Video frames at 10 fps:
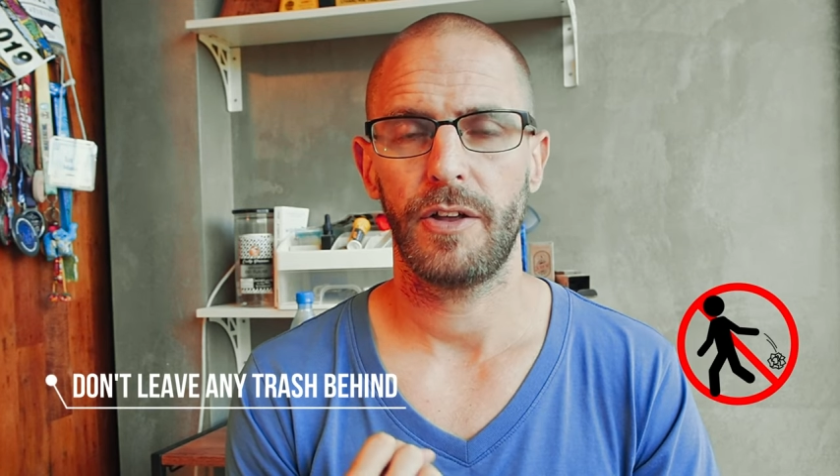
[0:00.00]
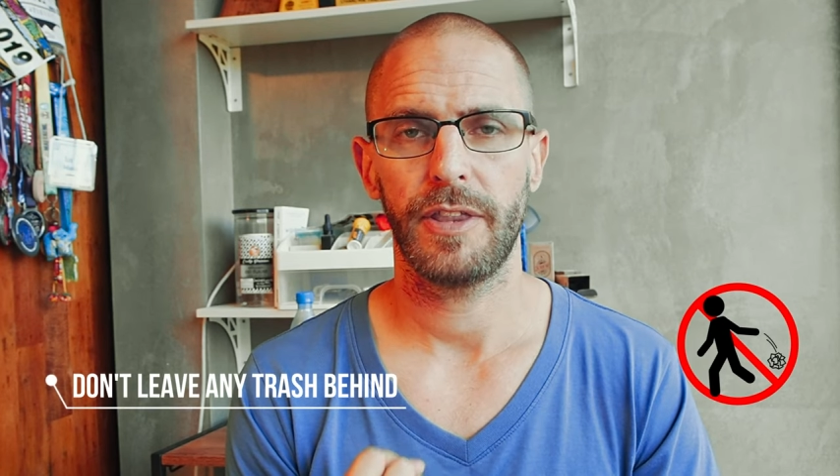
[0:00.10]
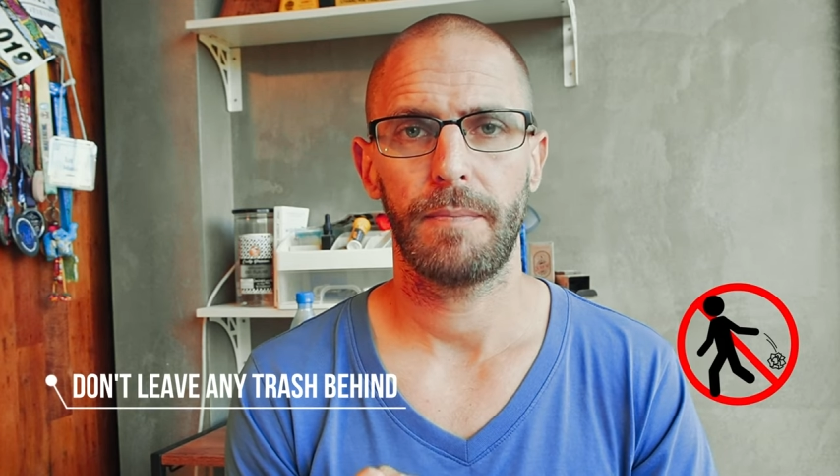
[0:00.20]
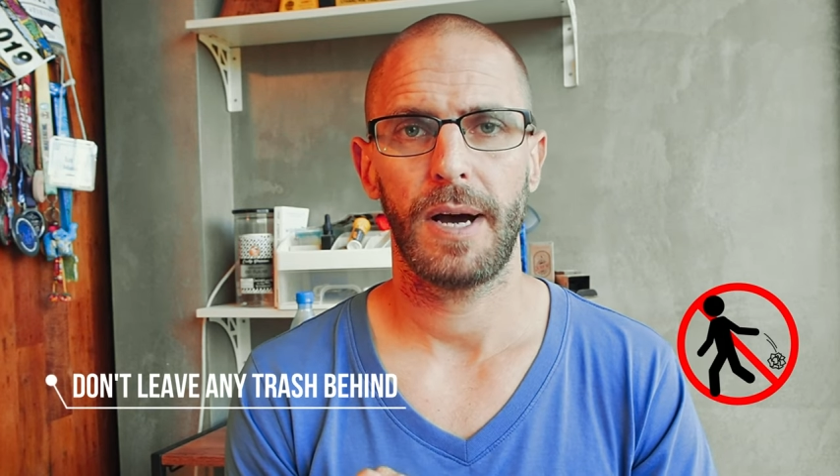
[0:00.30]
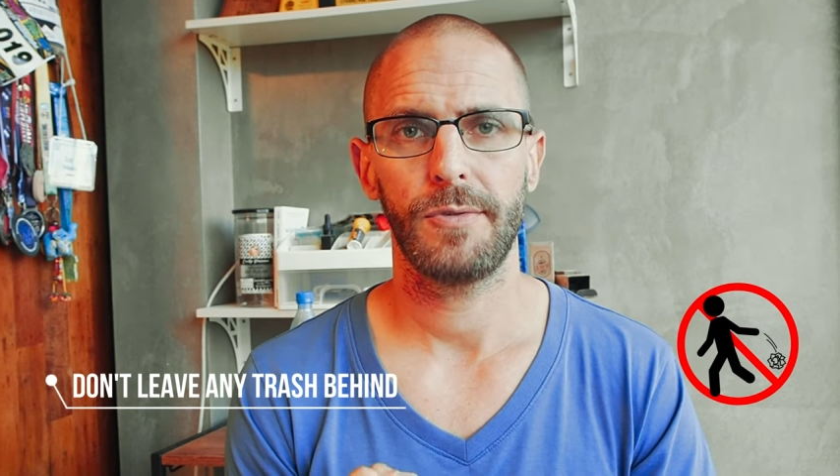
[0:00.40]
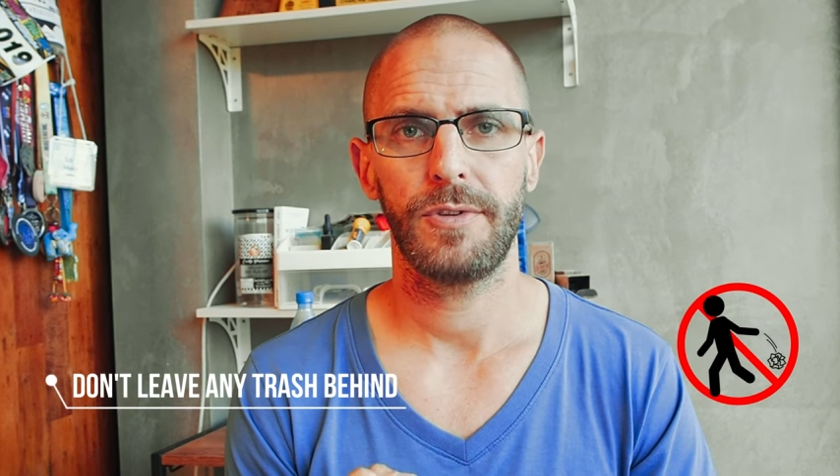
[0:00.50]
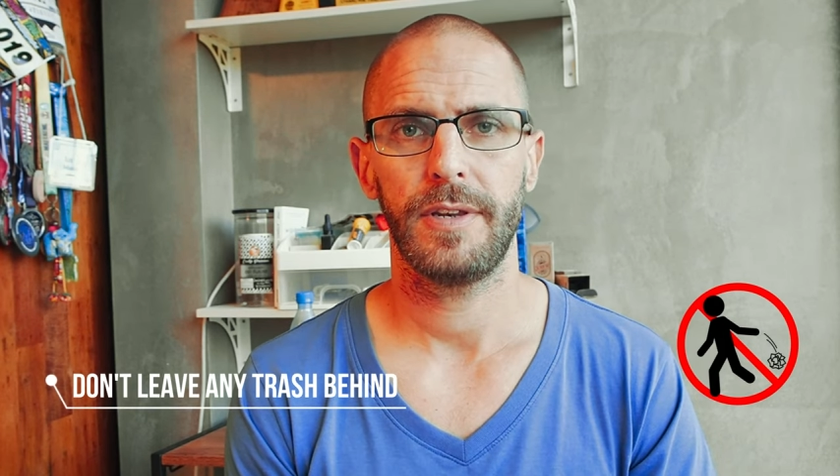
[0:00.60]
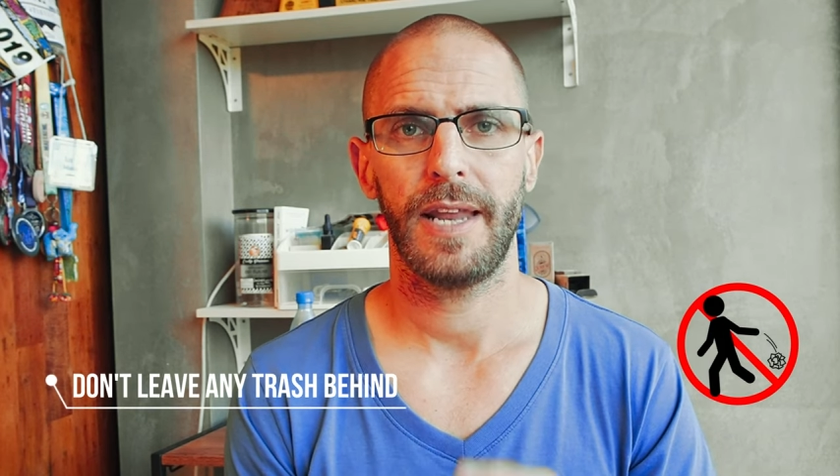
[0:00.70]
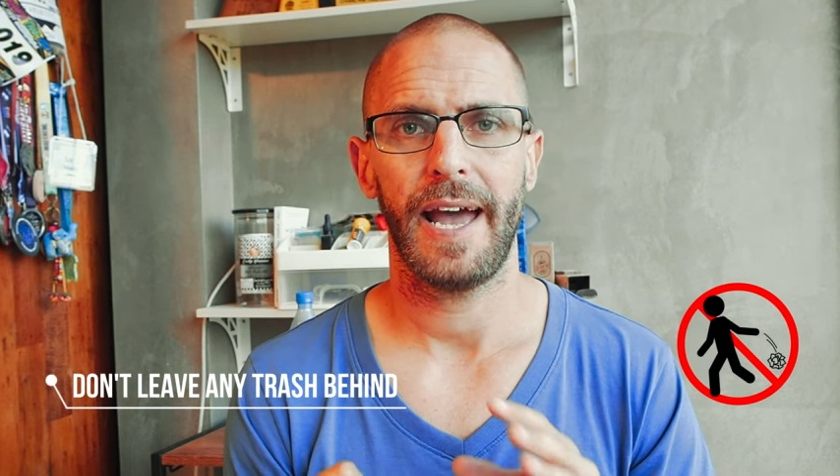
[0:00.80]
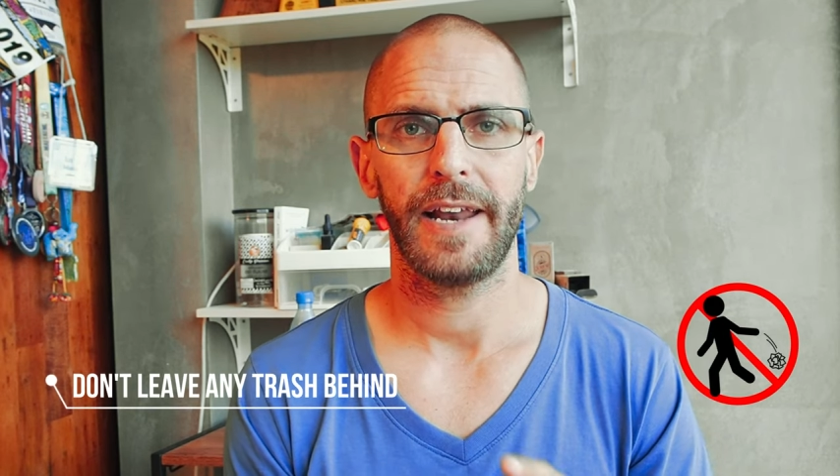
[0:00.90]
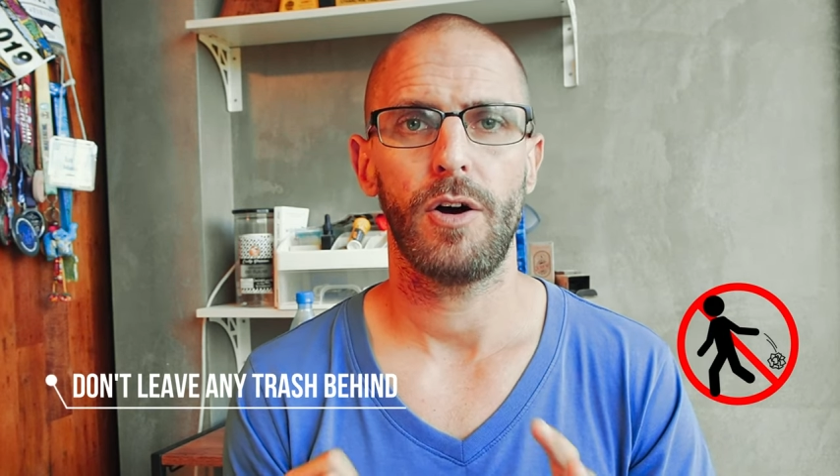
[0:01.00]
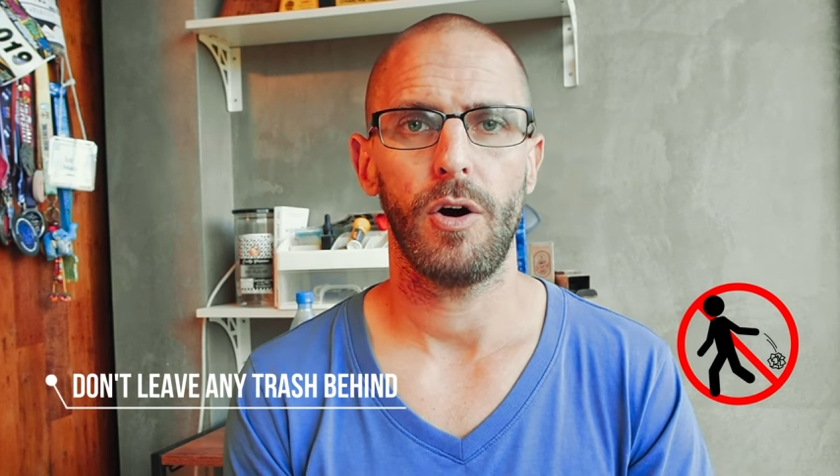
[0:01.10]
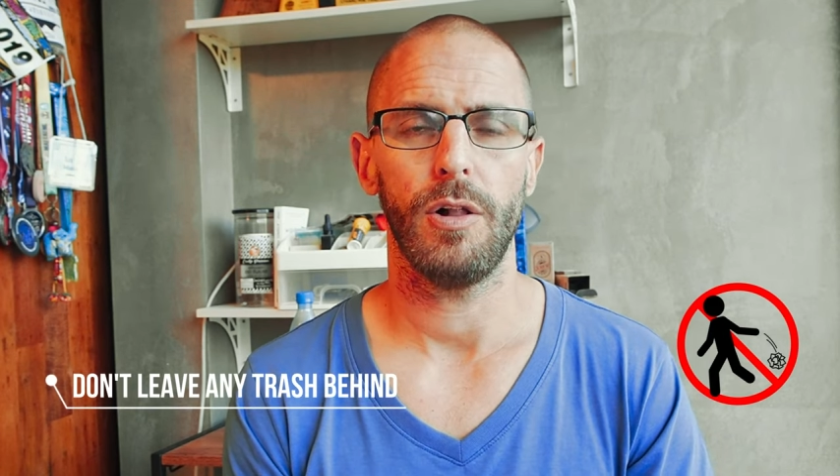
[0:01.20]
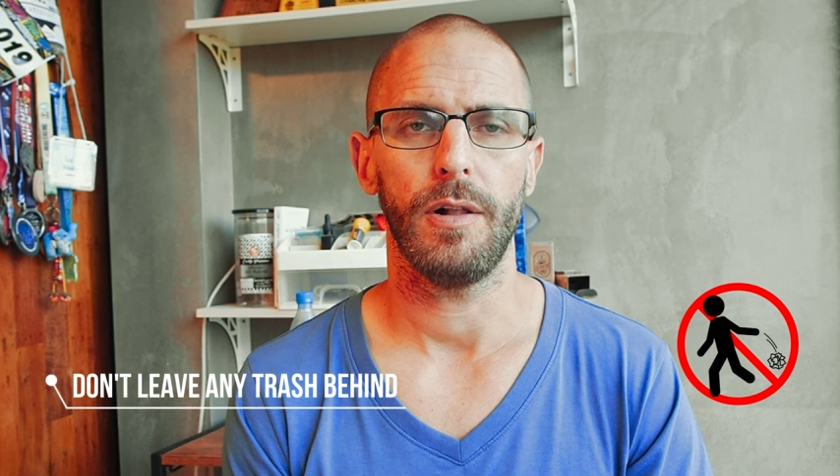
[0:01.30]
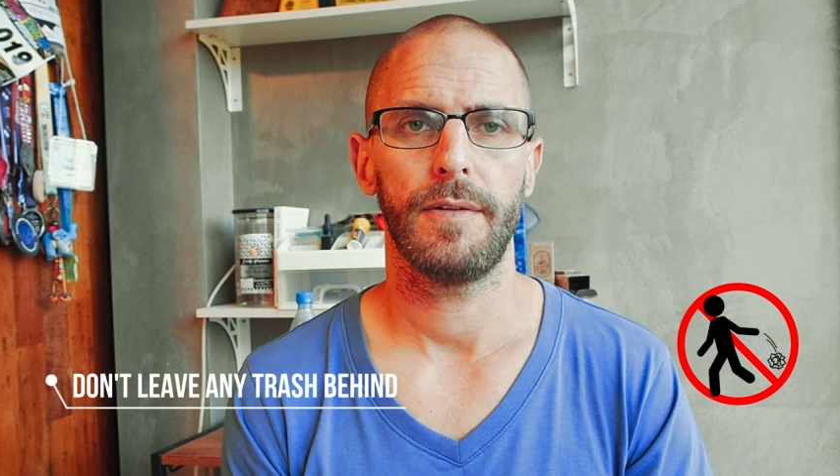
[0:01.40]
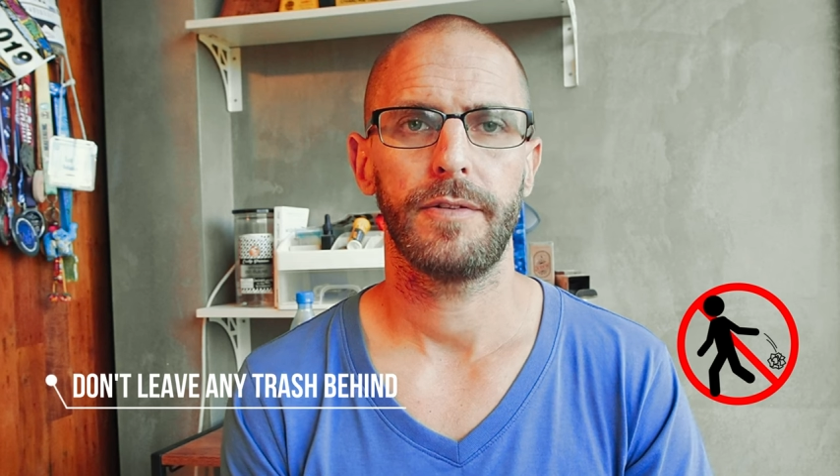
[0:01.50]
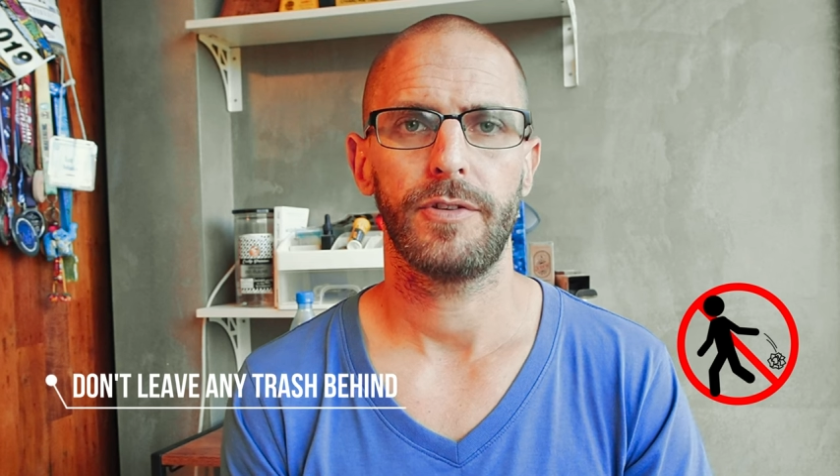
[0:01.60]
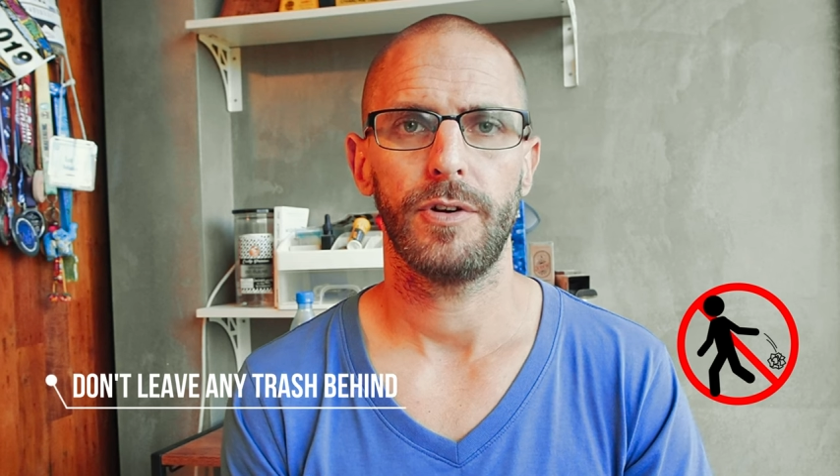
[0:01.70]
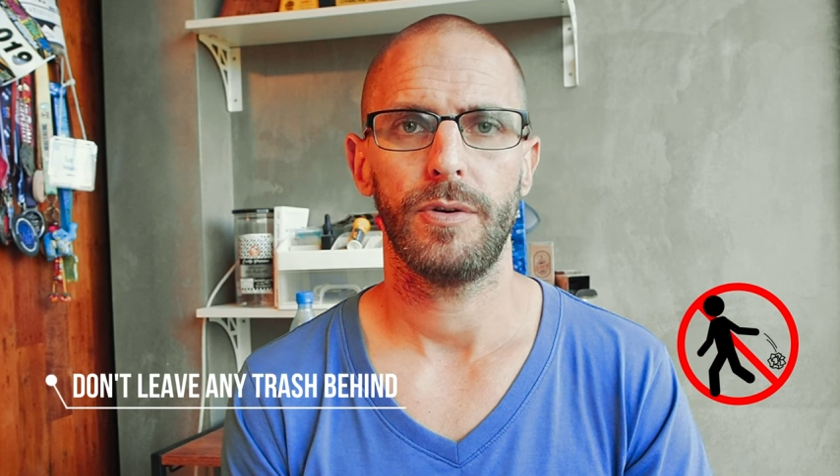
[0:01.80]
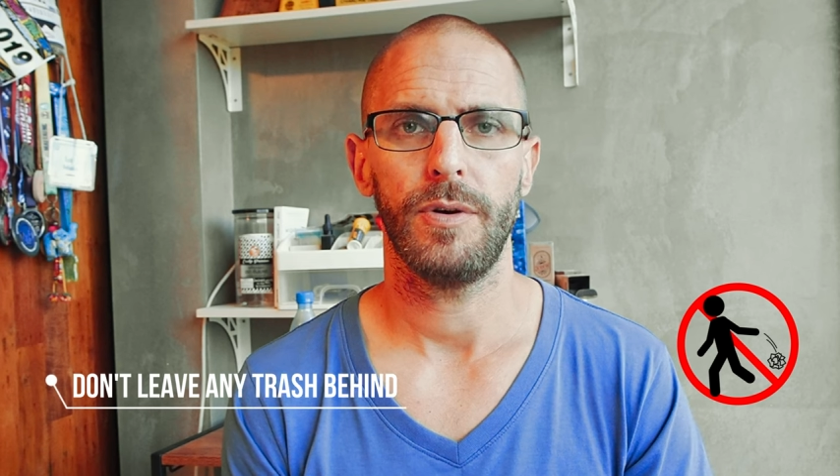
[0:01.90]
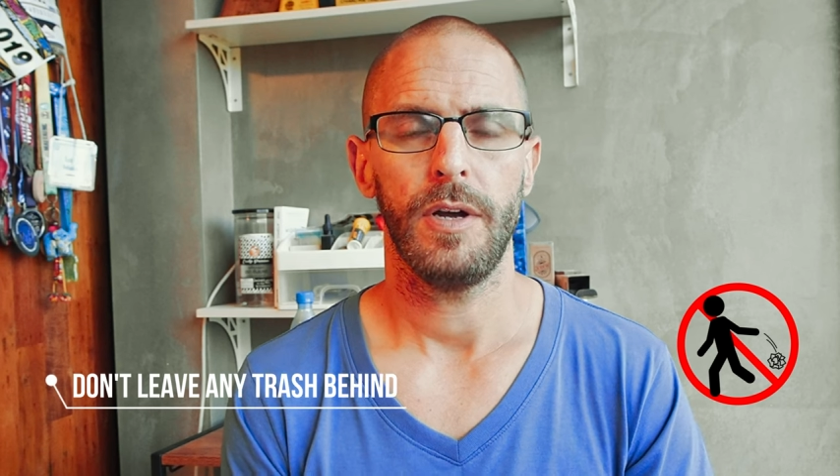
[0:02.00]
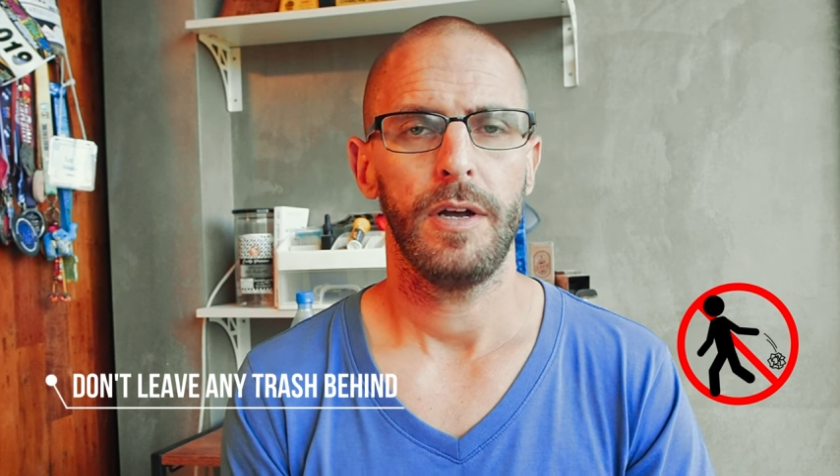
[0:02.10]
on the mountain at all. So